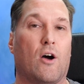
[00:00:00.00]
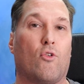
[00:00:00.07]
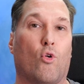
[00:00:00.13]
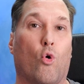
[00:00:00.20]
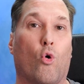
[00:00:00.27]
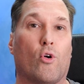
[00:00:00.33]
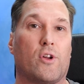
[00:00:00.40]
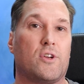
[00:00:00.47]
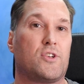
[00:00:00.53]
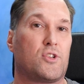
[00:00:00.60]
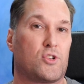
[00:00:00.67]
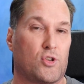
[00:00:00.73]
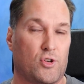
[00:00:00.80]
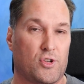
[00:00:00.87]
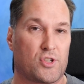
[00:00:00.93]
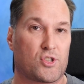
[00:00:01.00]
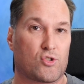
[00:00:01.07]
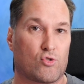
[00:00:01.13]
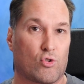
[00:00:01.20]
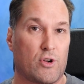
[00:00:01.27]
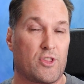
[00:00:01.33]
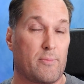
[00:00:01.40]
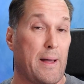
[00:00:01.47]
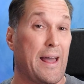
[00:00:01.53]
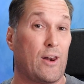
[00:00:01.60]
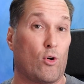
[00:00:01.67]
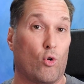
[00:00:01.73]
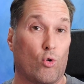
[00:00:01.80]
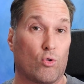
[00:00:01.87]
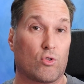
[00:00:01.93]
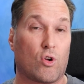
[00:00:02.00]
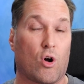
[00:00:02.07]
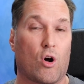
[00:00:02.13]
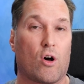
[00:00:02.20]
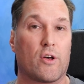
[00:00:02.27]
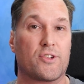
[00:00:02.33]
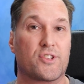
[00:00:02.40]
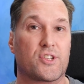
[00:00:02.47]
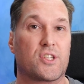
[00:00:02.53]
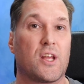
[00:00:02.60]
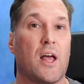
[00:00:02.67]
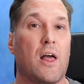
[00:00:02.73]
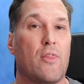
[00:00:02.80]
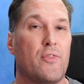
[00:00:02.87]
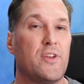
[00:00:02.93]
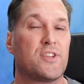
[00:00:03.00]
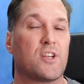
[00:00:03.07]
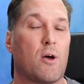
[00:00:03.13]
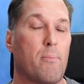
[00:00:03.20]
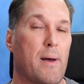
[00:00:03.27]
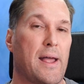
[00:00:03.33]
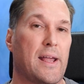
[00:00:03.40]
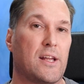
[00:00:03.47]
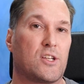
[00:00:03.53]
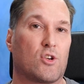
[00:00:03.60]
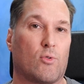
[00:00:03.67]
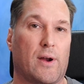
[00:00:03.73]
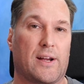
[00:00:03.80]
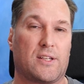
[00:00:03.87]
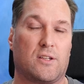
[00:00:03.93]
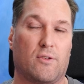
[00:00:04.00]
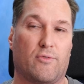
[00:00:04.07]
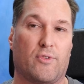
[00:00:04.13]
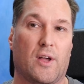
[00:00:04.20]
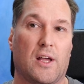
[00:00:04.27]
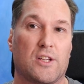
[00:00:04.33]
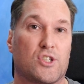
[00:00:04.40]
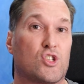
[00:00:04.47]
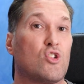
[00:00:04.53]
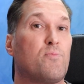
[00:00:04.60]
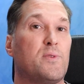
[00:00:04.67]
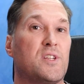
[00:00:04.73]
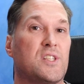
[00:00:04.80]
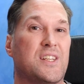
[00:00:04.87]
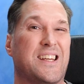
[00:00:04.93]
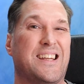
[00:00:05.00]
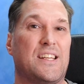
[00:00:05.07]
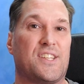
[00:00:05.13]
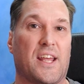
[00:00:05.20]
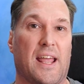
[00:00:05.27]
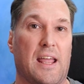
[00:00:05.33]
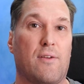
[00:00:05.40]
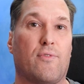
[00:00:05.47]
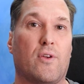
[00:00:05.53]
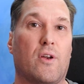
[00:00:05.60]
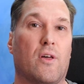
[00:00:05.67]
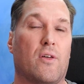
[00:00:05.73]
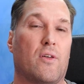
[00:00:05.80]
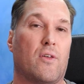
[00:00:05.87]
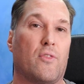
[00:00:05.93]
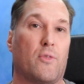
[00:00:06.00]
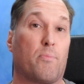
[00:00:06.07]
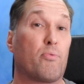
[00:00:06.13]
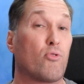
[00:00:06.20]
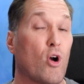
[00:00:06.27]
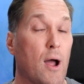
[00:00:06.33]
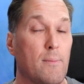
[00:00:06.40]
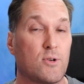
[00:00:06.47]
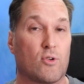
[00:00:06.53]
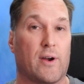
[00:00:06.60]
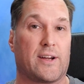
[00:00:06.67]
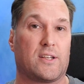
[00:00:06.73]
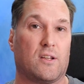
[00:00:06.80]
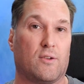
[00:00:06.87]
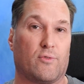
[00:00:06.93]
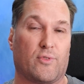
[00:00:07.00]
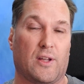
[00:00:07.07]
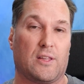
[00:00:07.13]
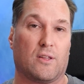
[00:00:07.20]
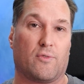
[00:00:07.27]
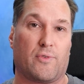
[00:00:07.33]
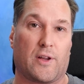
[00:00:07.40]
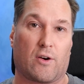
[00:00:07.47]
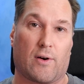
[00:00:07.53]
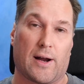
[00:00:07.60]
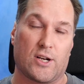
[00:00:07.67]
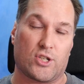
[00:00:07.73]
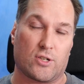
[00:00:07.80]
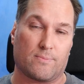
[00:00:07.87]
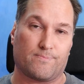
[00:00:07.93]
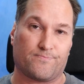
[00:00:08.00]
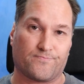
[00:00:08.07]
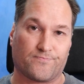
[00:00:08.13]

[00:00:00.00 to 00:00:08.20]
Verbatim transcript: uh, ordered to destroy them at all costs. This Omega Directive supersedes even the Prime Directive in the Federation.